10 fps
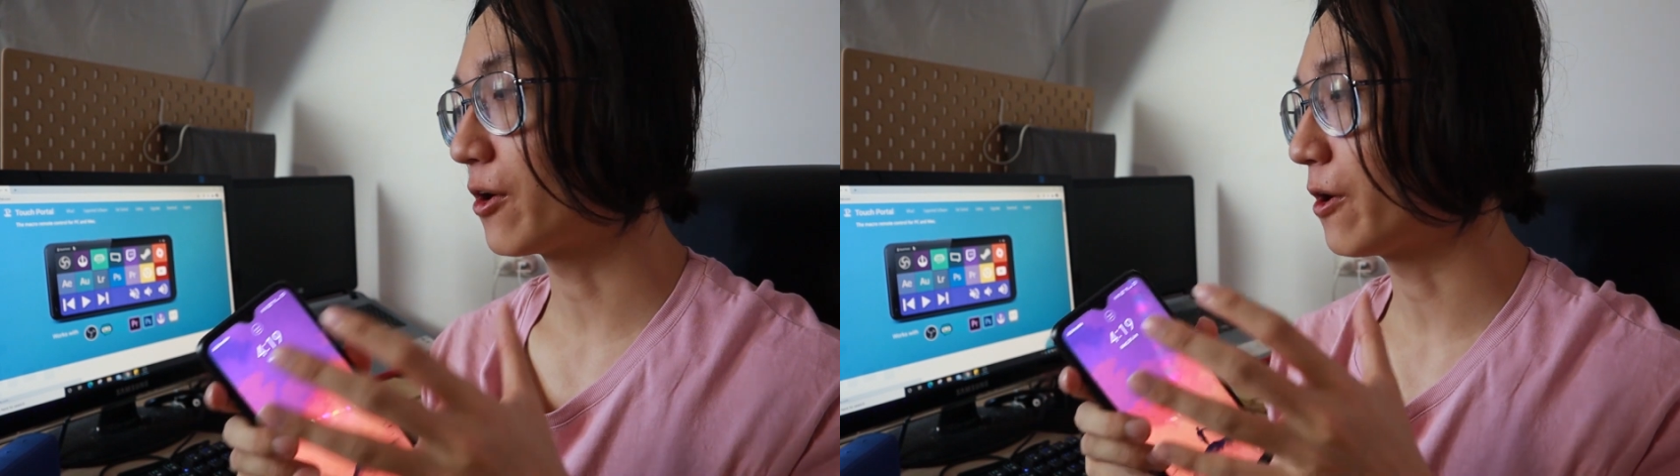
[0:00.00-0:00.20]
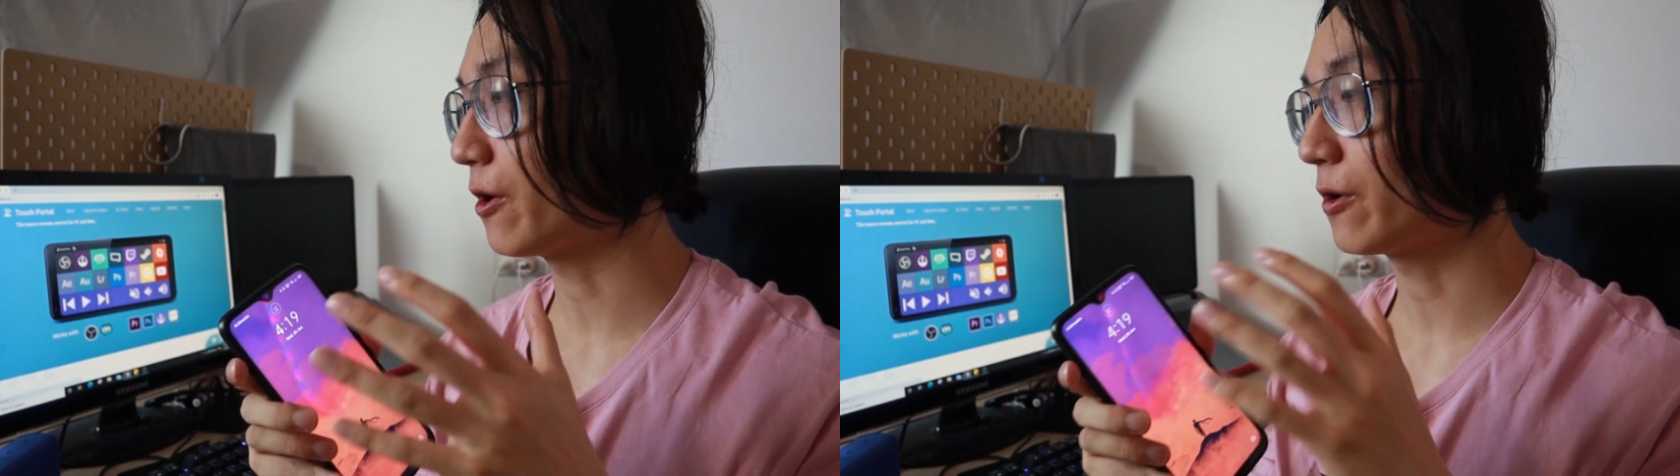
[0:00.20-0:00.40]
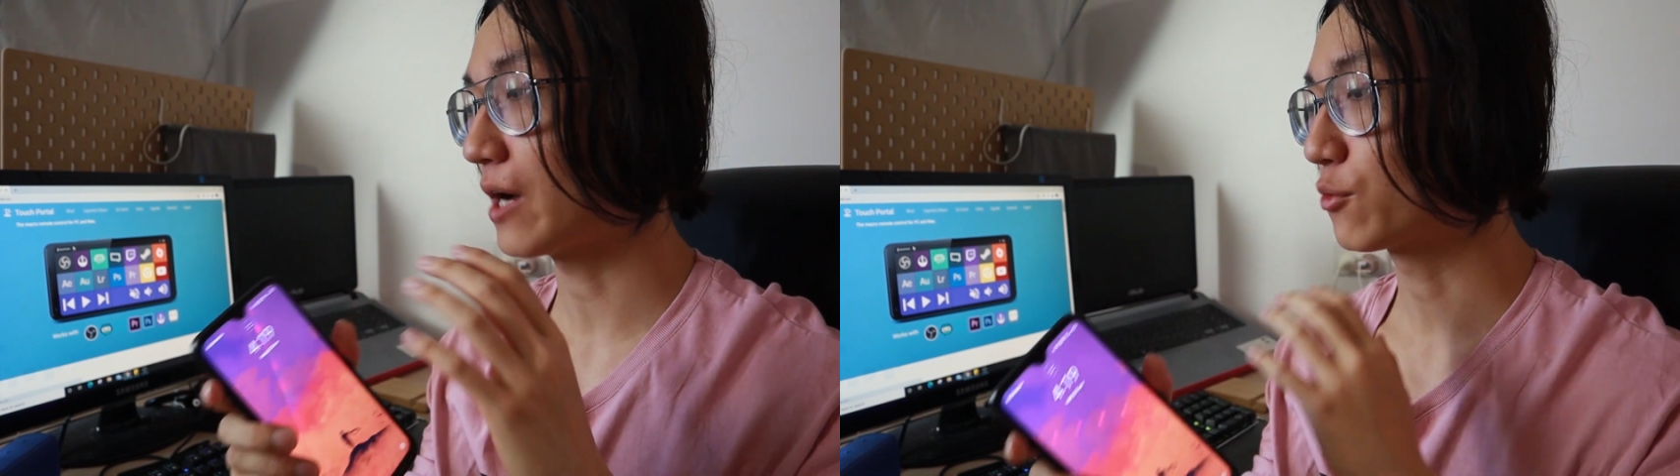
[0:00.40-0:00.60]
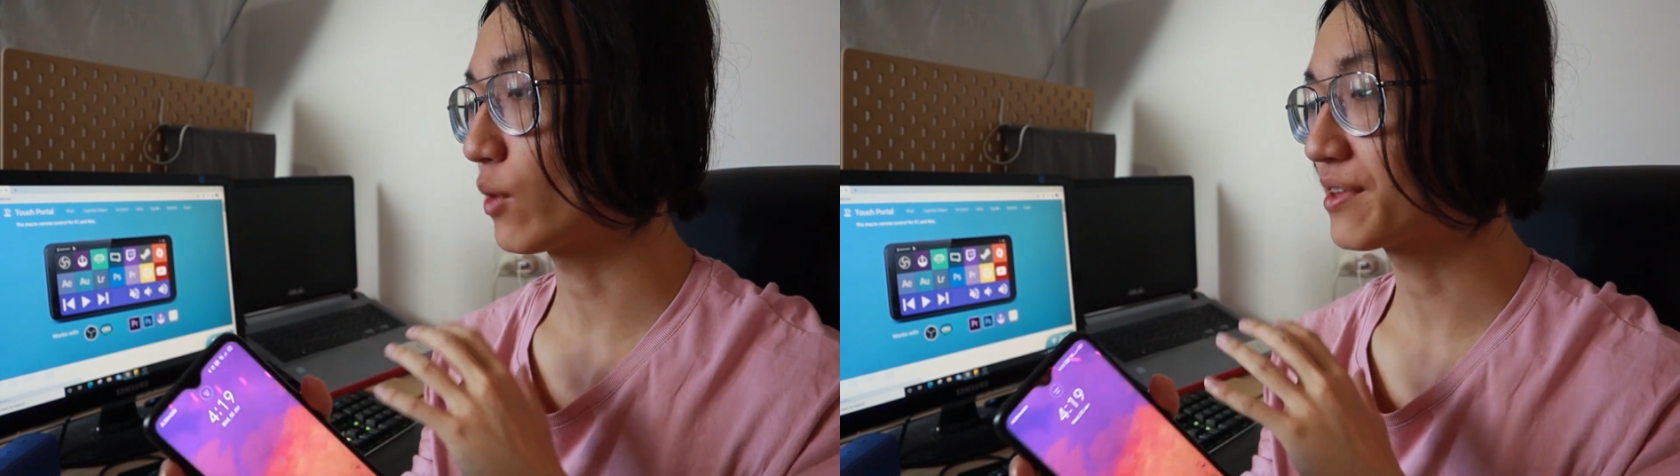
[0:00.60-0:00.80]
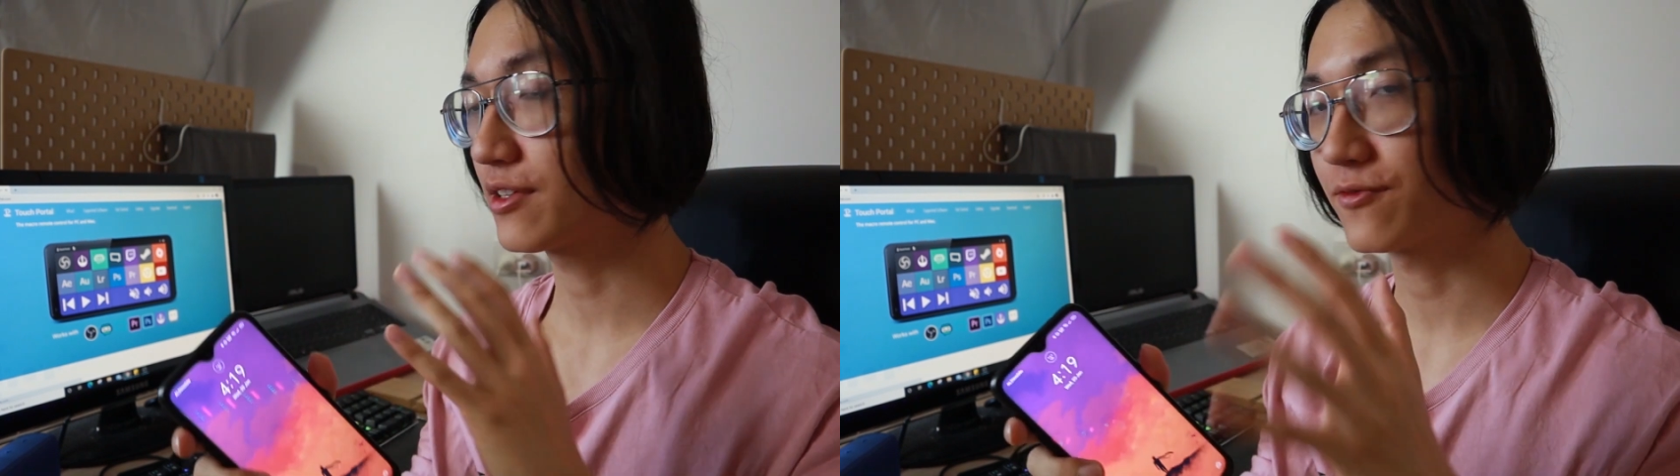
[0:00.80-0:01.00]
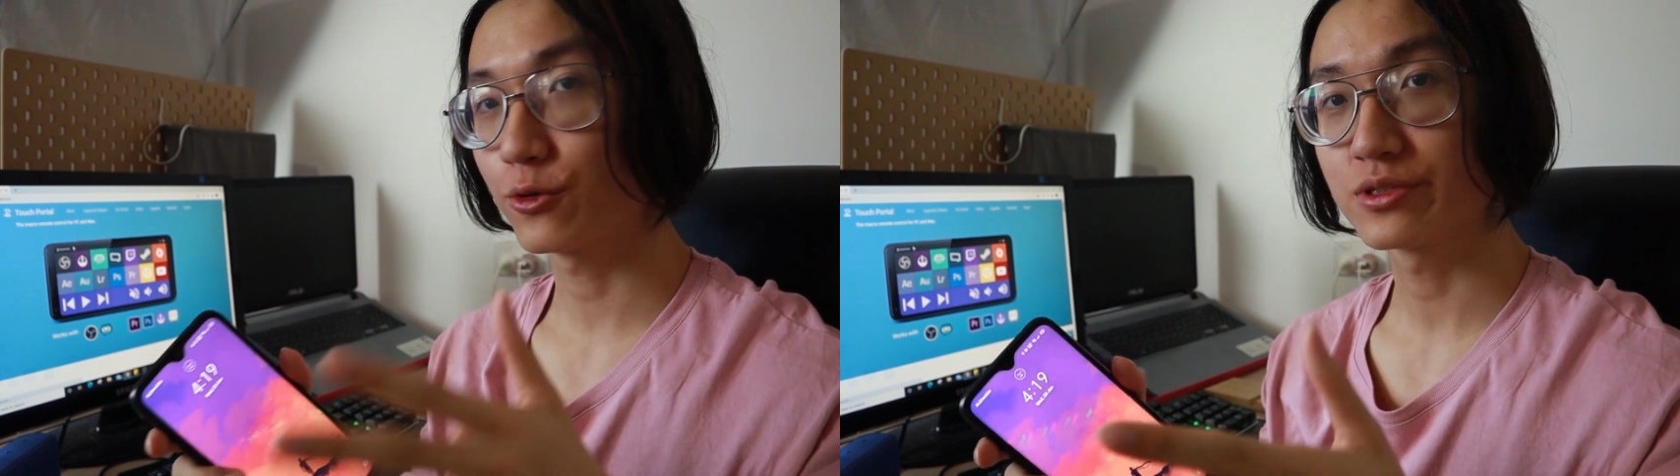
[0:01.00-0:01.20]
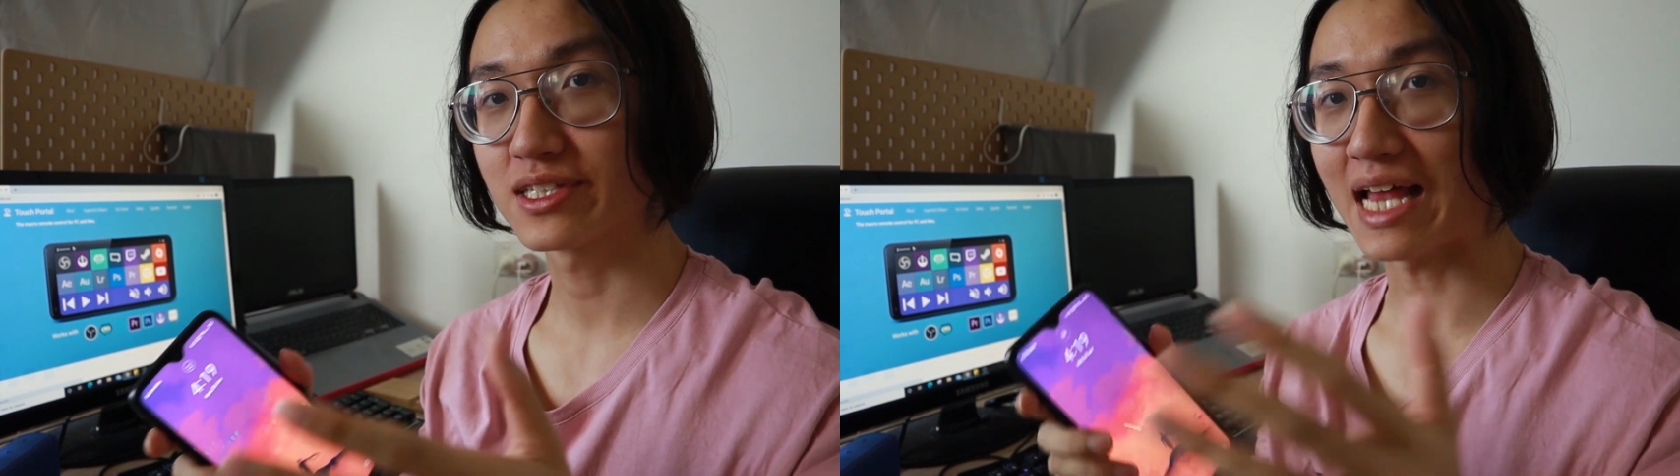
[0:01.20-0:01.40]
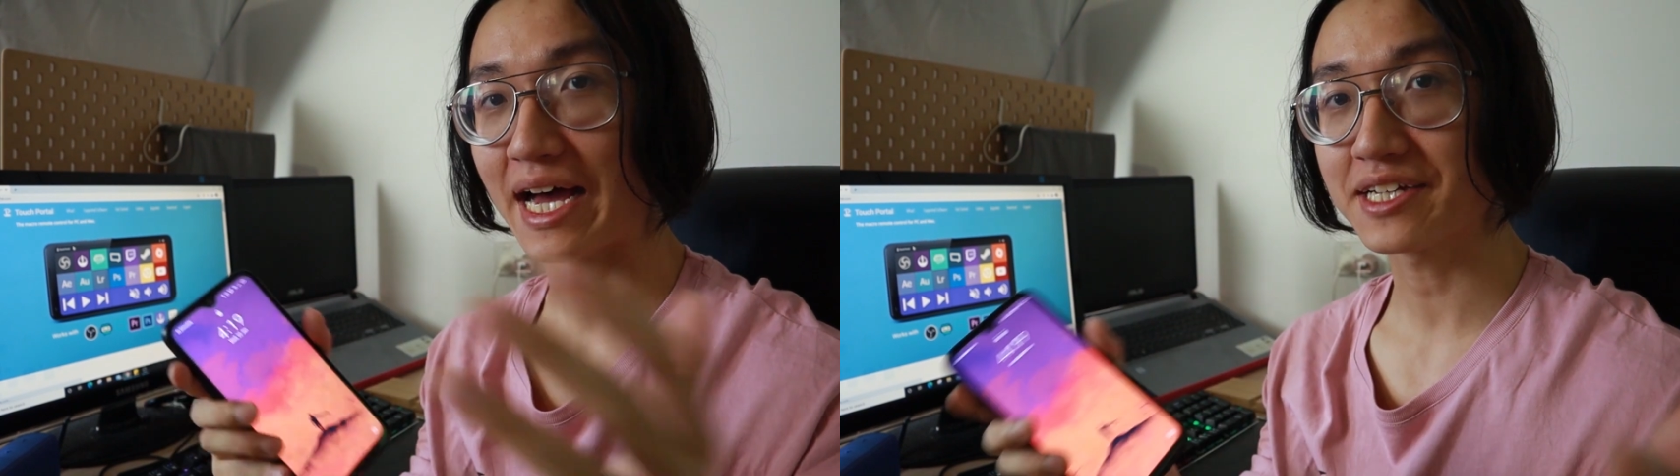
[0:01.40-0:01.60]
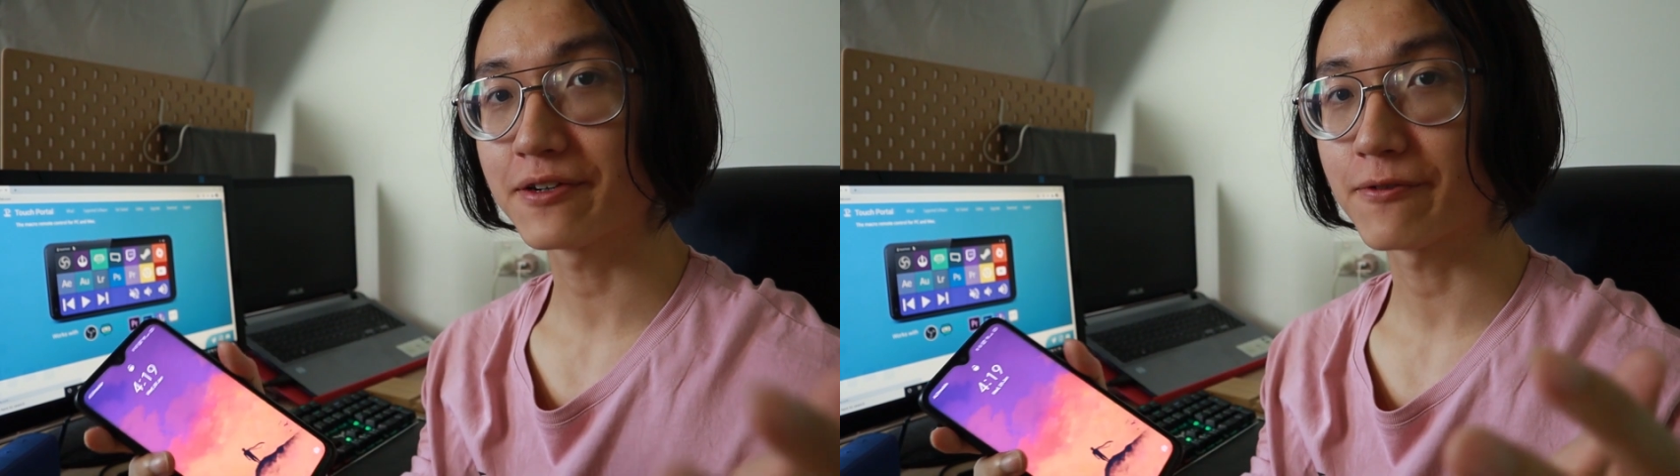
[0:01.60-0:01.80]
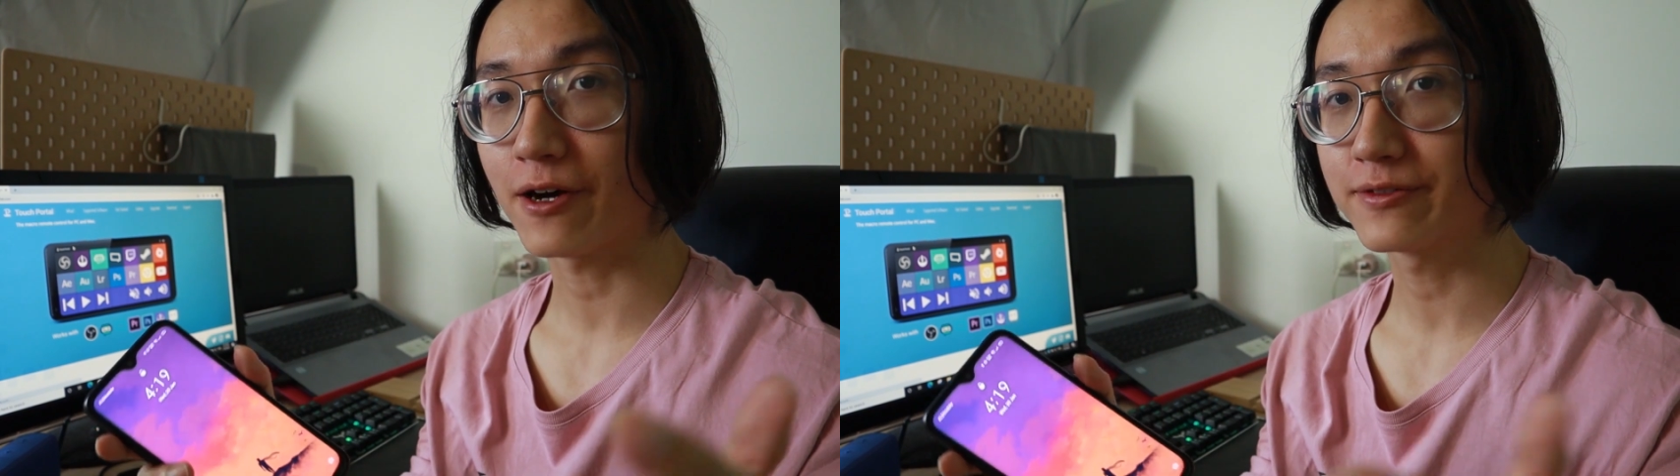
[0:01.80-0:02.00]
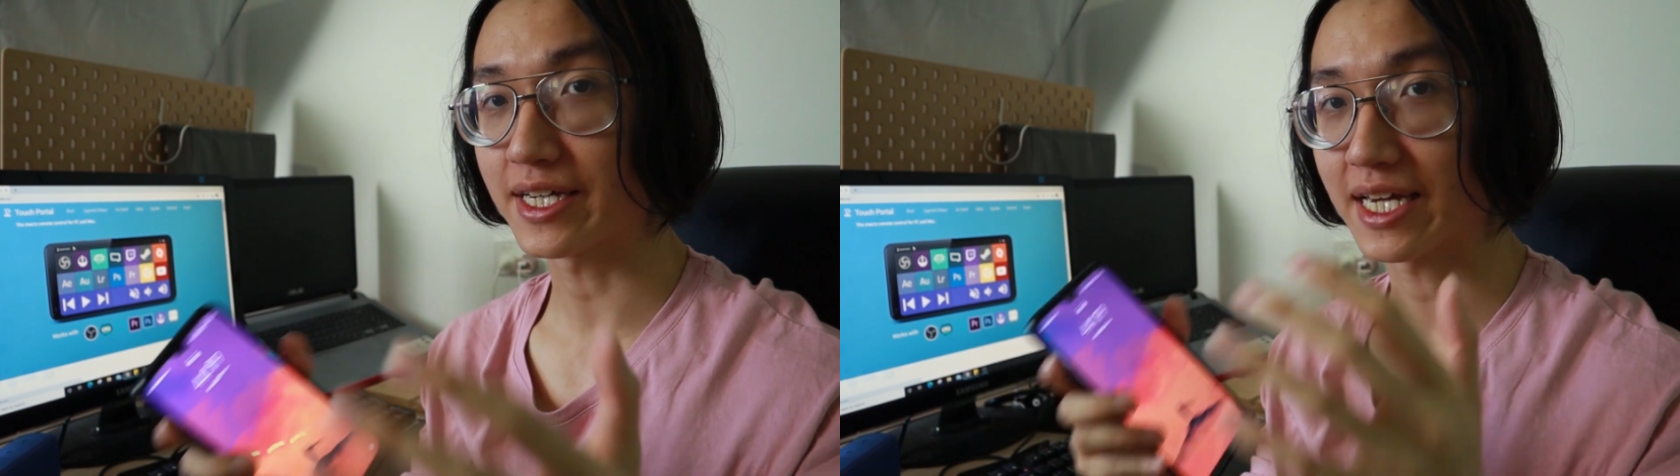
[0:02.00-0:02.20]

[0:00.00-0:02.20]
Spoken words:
or unwanted phones lying around